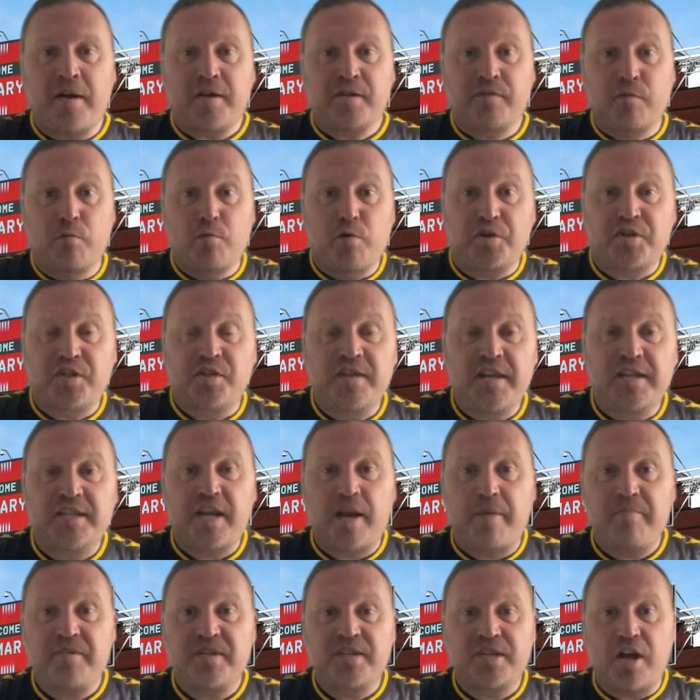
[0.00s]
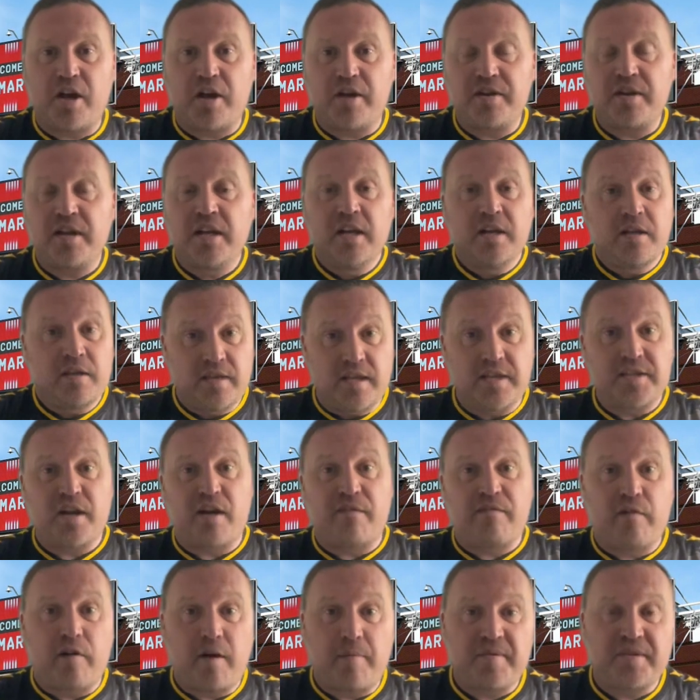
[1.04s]
for watching this episode. There's
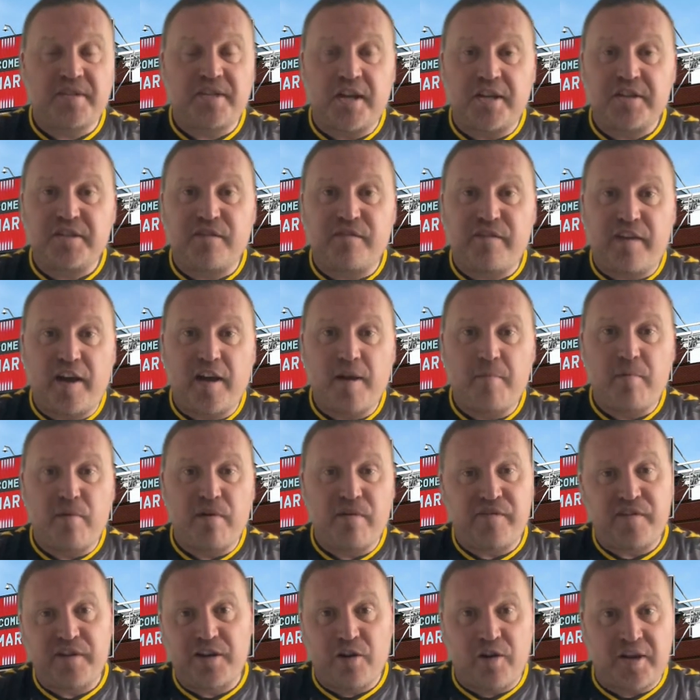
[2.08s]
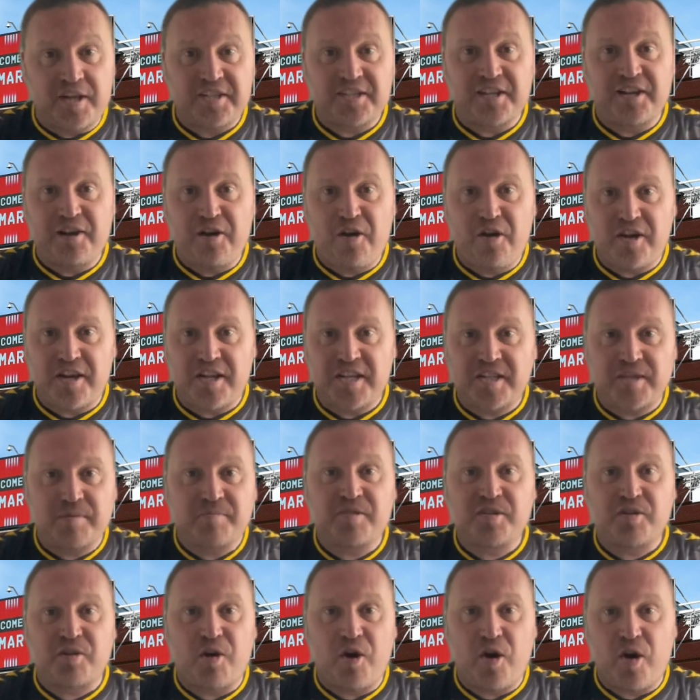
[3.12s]
other episodes available if you'd like to like,
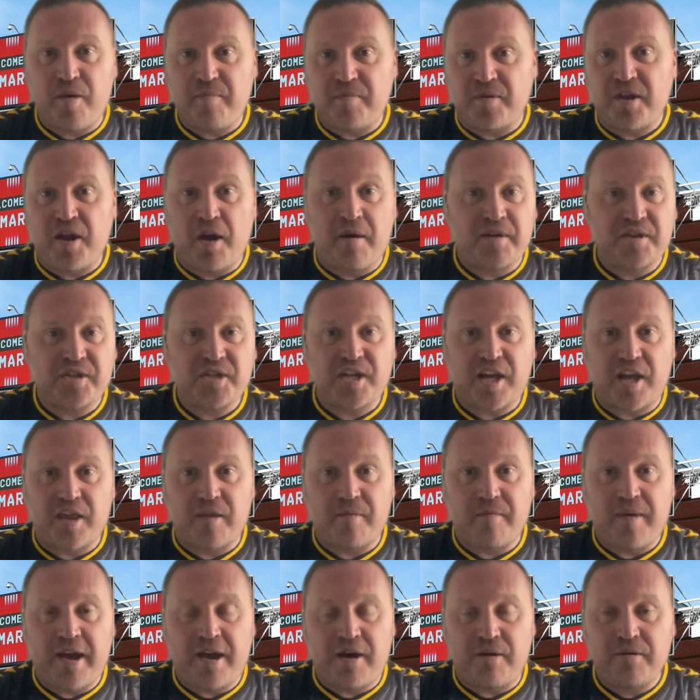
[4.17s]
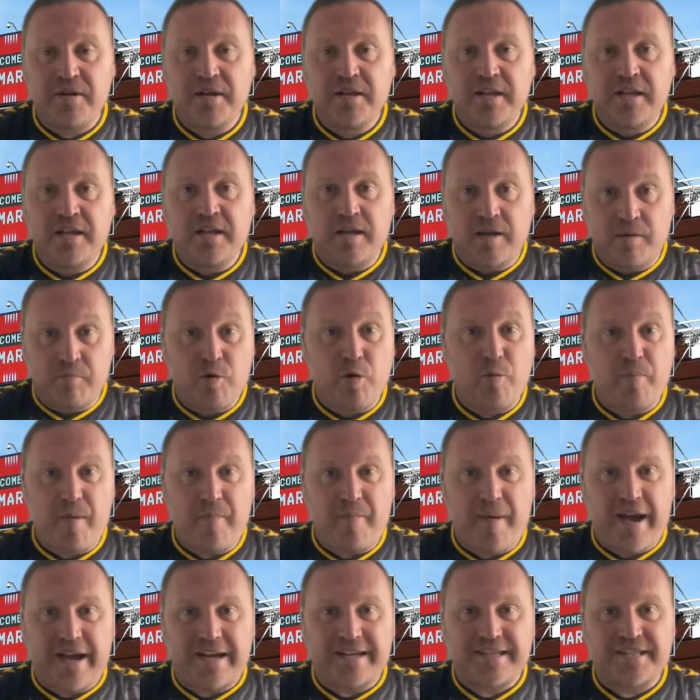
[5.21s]
subscribe and go and check them out. And we'll be
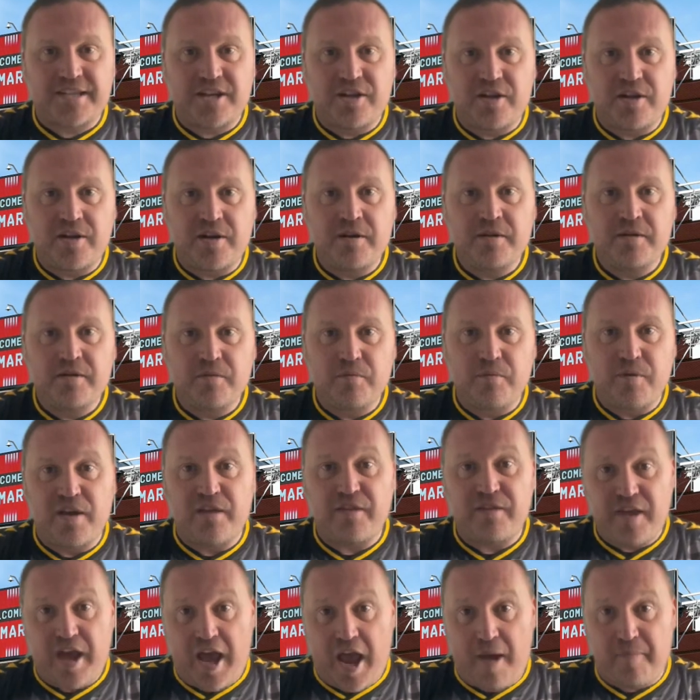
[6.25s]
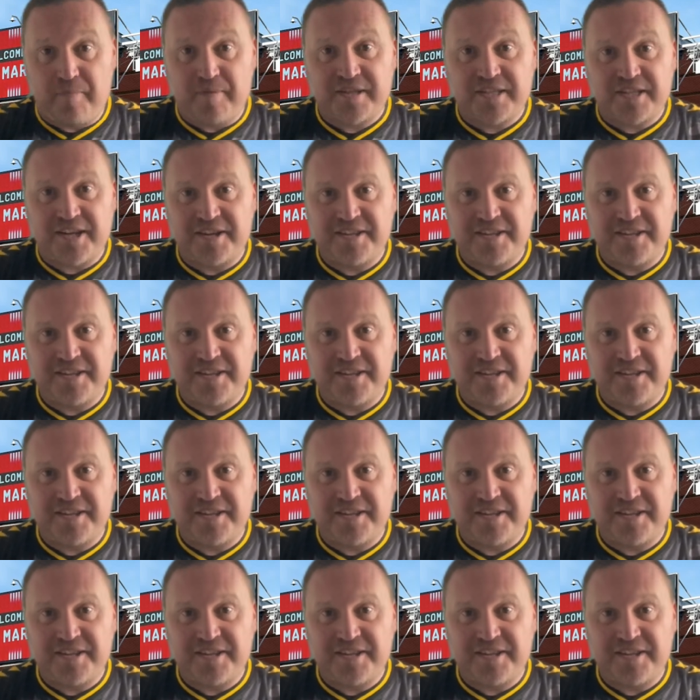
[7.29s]
back soon with episode